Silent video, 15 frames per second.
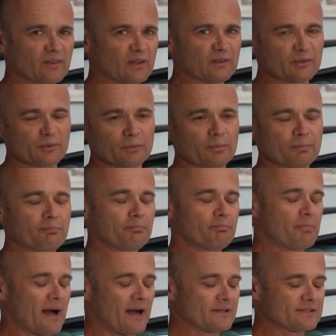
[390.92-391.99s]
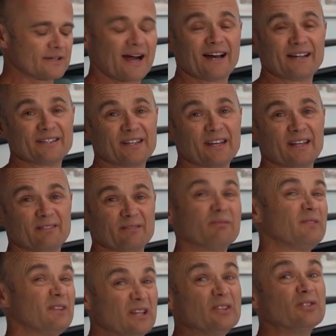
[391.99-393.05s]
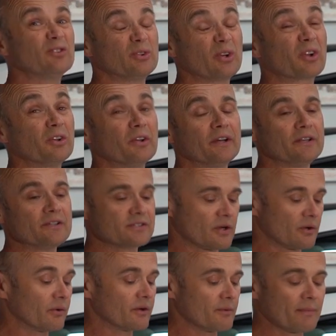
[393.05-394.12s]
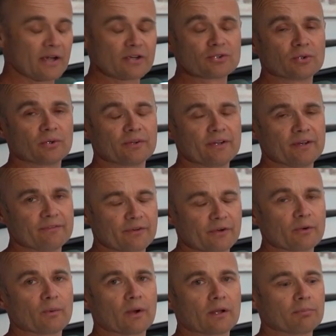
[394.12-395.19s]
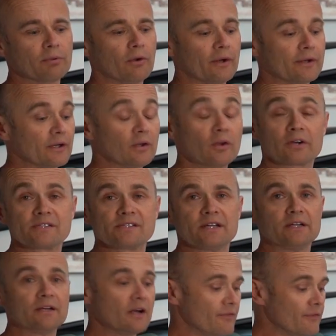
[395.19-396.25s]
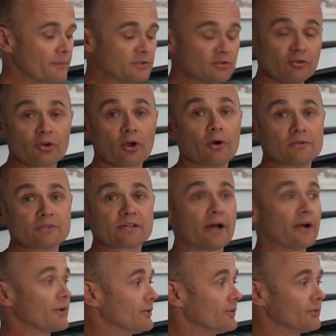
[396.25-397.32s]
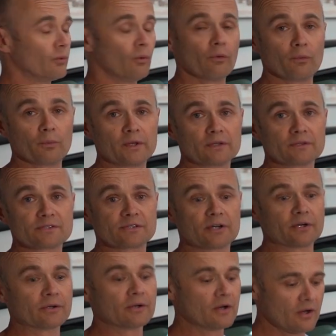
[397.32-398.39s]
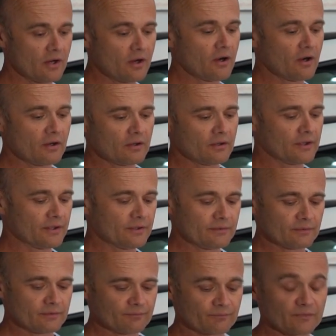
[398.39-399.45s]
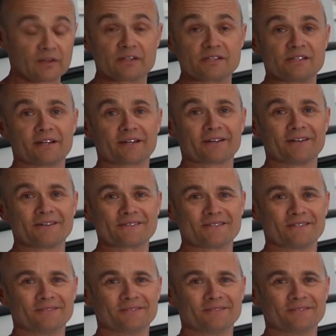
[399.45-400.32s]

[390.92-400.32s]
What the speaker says: little parts that are hard to get into to clean. So I'm going to make sure they're very well applied. And like I said, there'll be 2 coats going on all the wheels, so let's see how it goes.